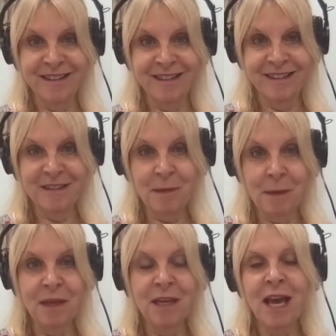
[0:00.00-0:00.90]
Maybe
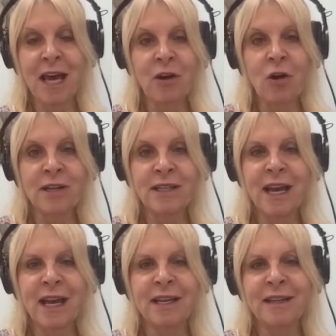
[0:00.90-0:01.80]
he had a hard
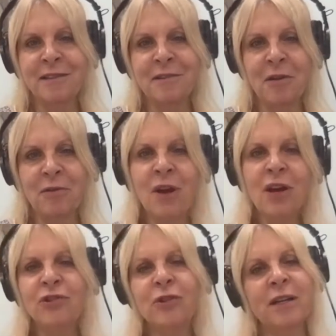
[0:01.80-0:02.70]
day,
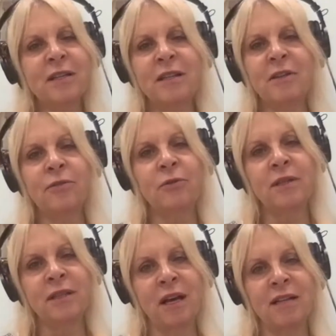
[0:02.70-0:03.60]
try to see through his
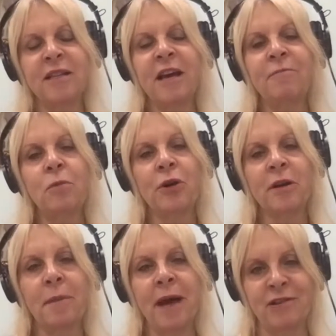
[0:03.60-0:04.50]
eyes and have more
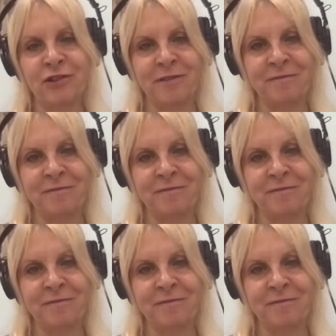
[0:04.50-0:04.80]
compassion.